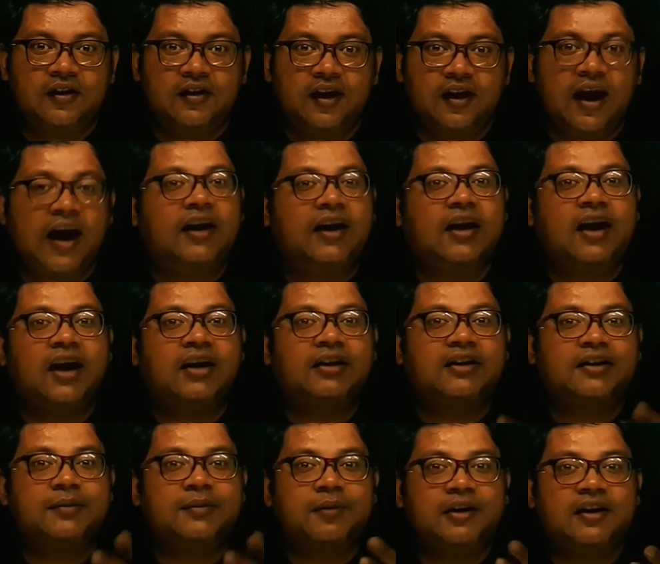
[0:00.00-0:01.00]
and
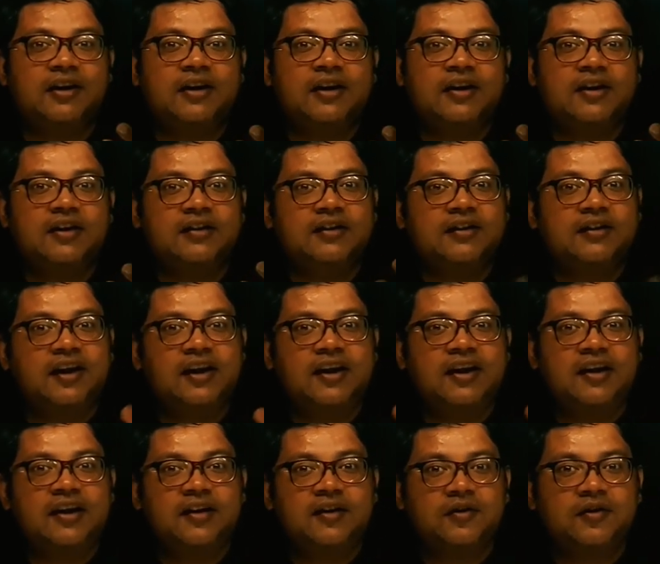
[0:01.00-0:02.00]
ultimately
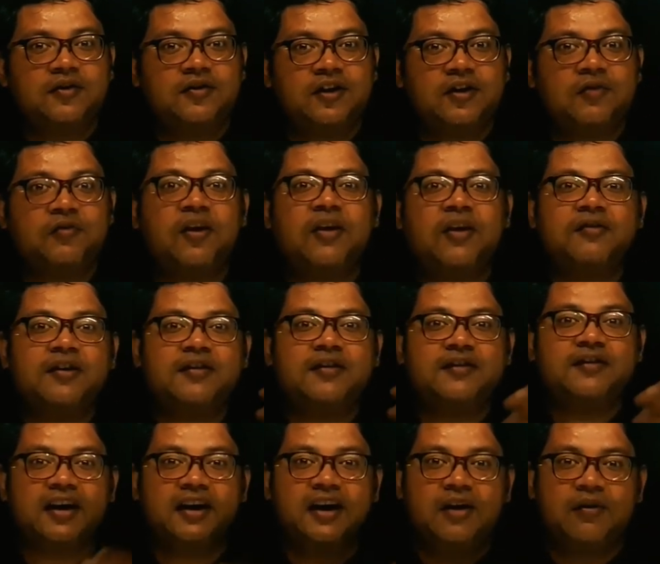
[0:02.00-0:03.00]
they survive
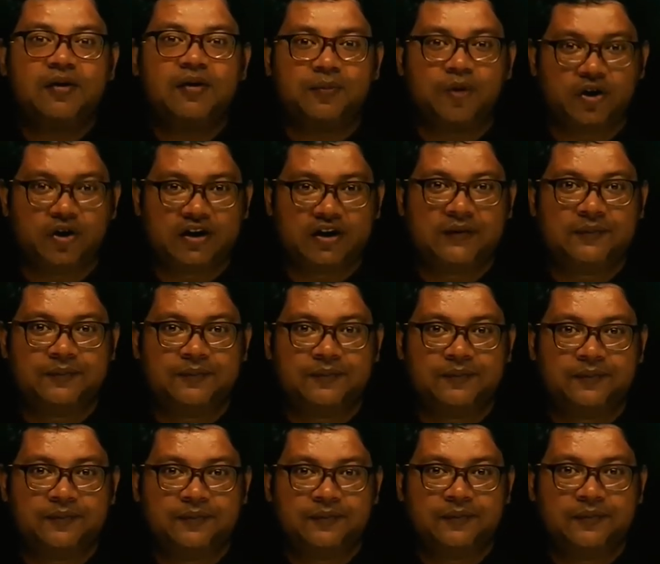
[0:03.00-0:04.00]
inside our body.
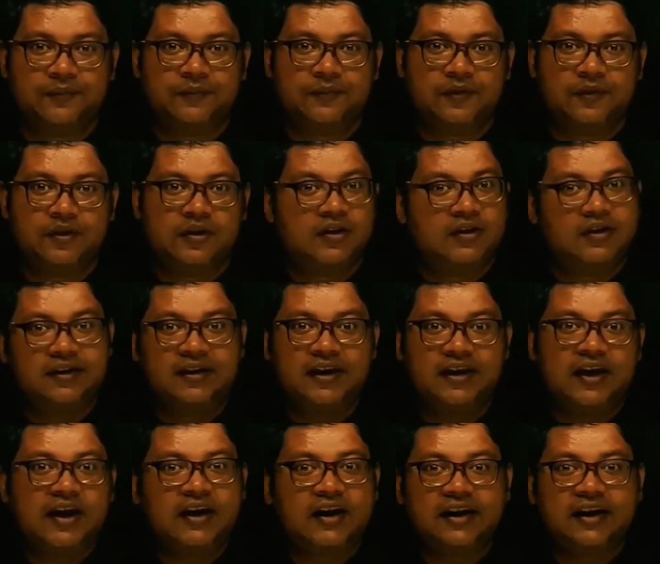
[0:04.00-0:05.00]

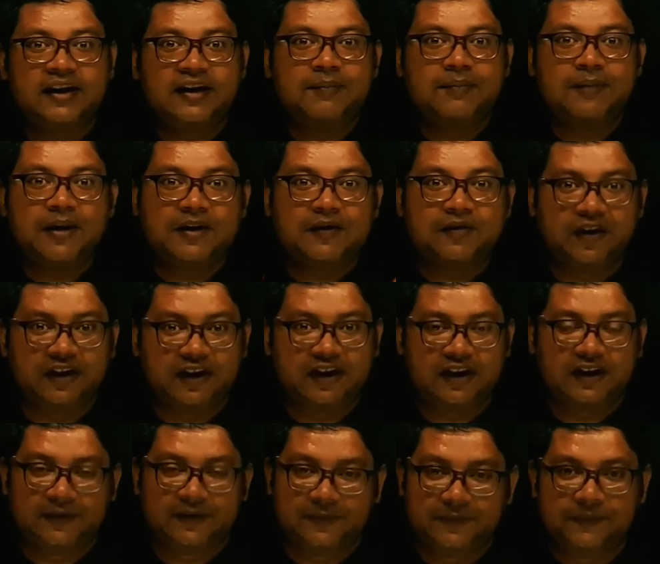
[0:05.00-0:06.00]
They are getting
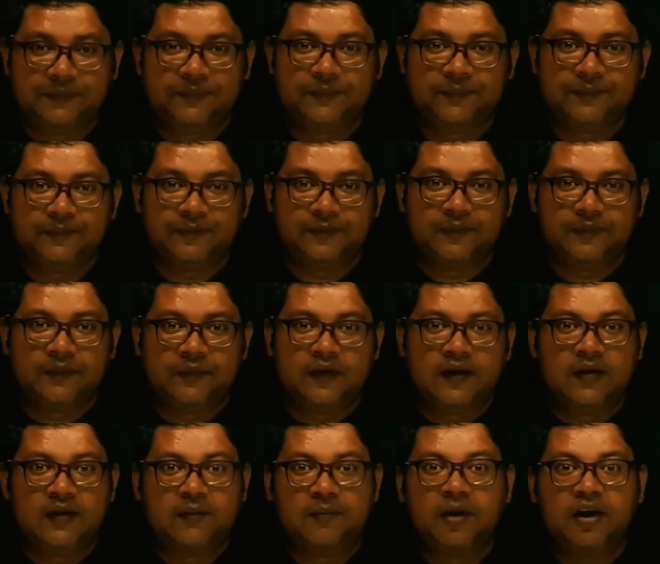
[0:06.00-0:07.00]
benefited,
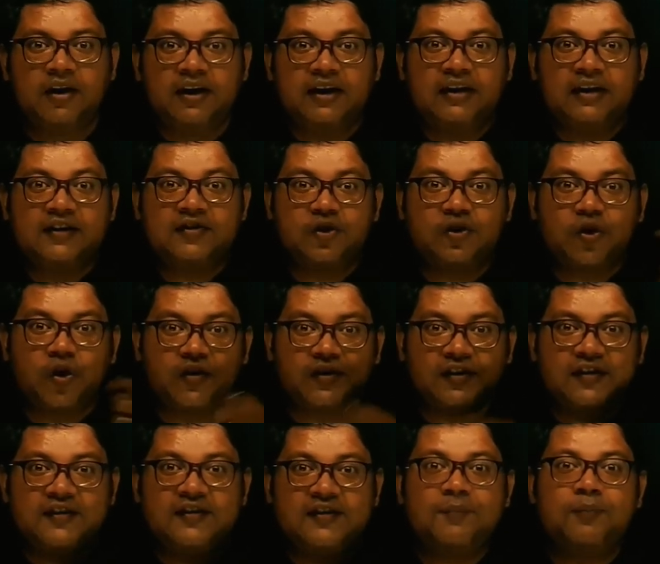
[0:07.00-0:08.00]
but it is
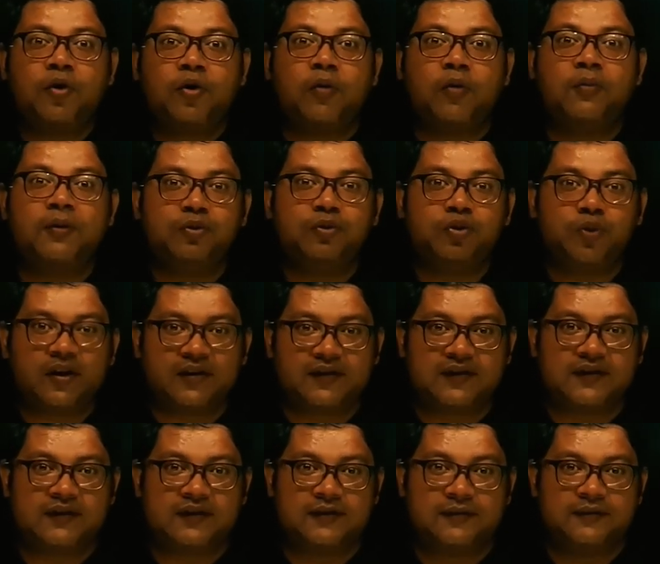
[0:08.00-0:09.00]
causing some problem to
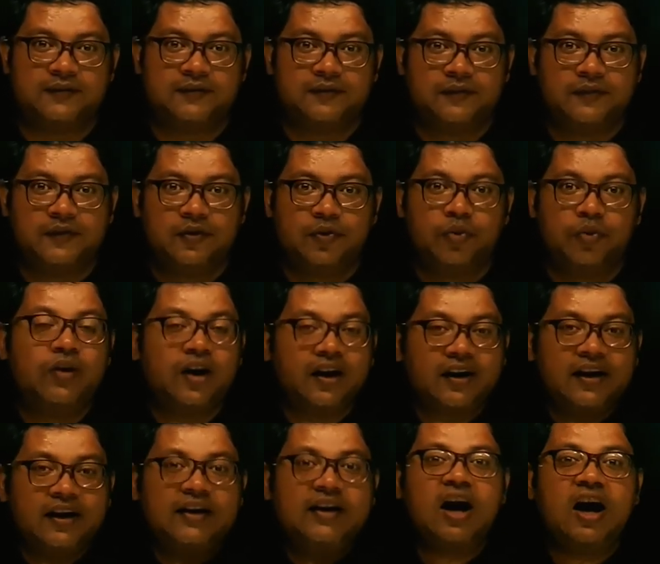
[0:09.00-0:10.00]
us. We are
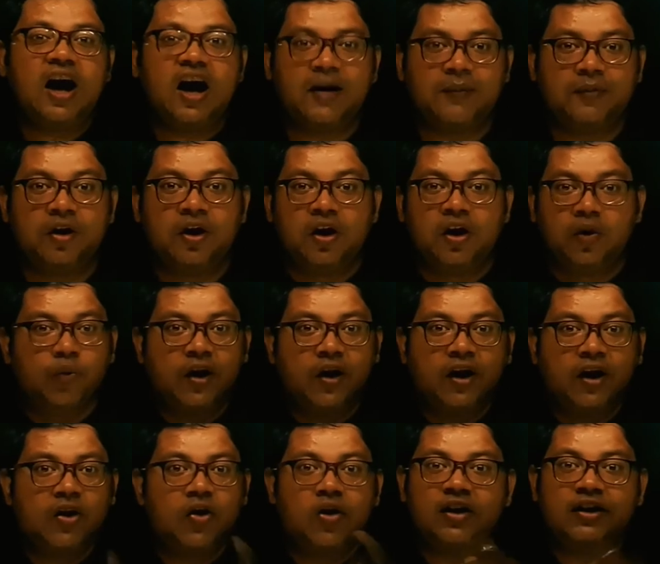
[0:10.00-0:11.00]
getting harmed. We
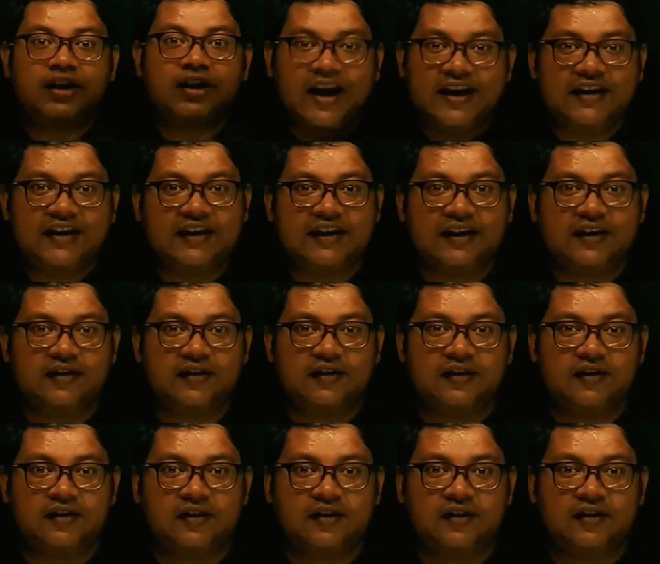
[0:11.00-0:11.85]
are not dying.